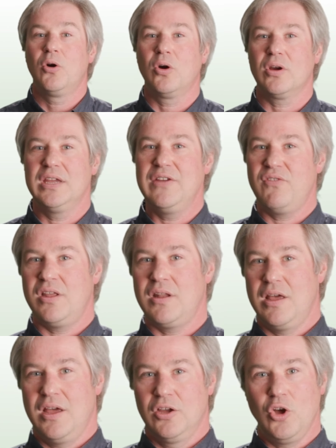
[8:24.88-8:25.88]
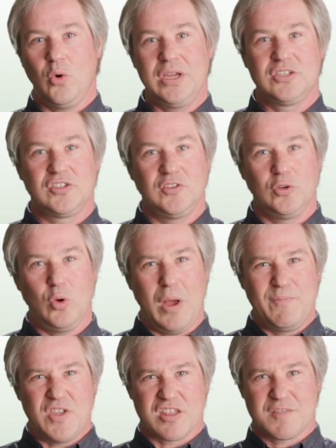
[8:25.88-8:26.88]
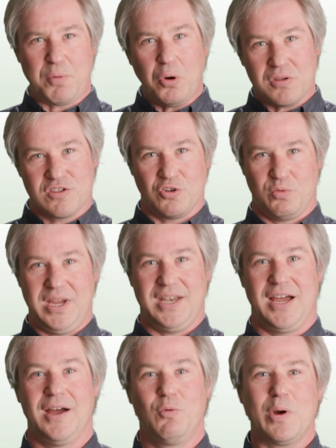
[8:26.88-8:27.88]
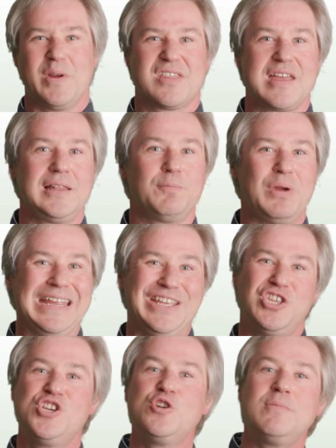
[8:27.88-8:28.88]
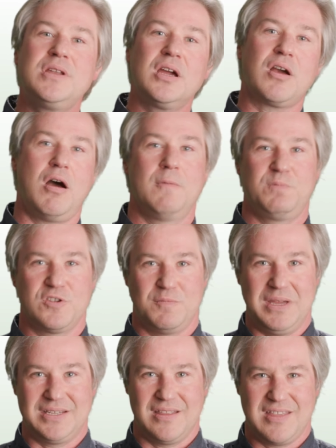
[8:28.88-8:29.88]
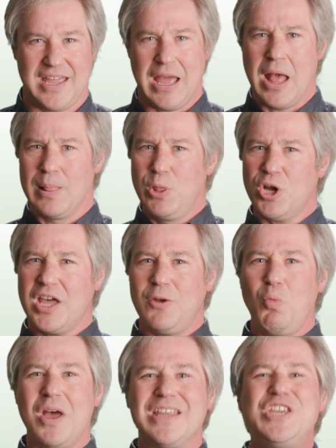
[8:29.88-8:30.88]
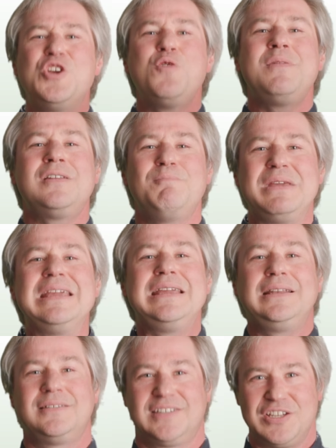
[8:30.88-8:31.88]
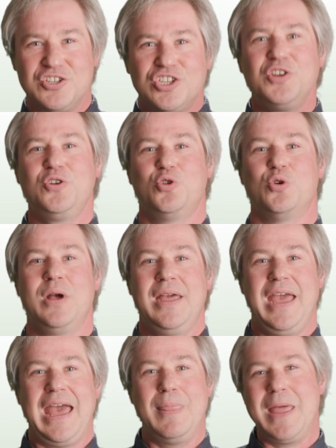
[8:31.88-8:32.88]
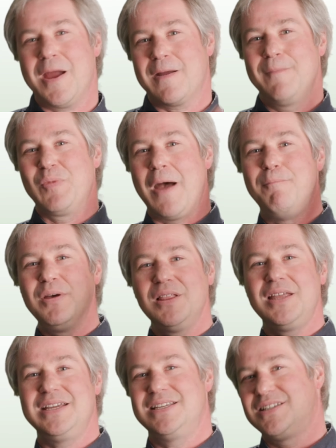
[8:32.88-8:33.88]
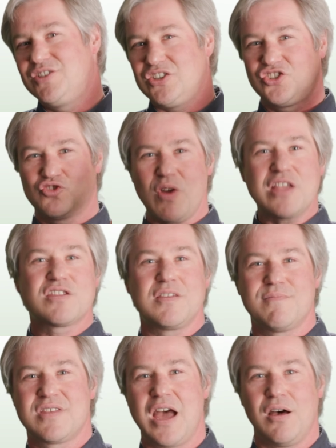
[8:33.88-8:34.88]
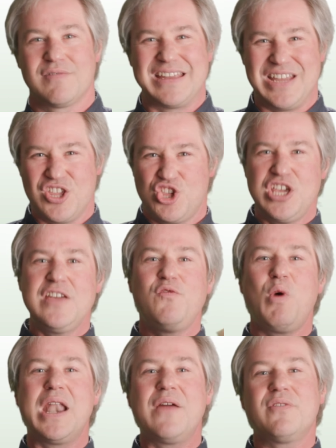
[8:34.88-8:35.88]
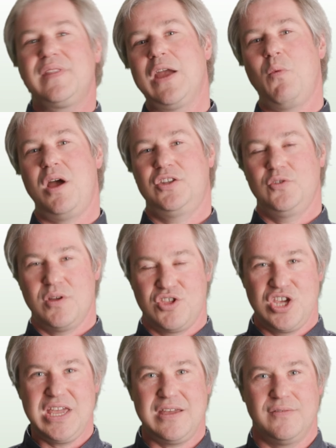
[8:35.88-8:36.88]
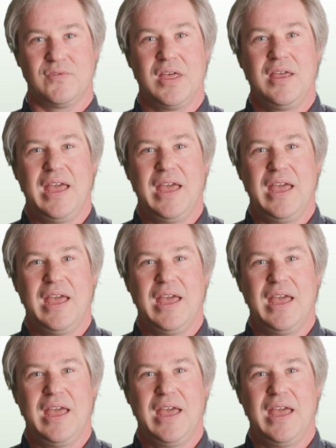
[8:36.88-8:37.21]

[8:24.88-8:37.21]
Or even going to the sports arena, where we celebrate human accomplishment and say, look at what human beings can do and their ability to just stretch themselves and achieve whatever they want to achieve.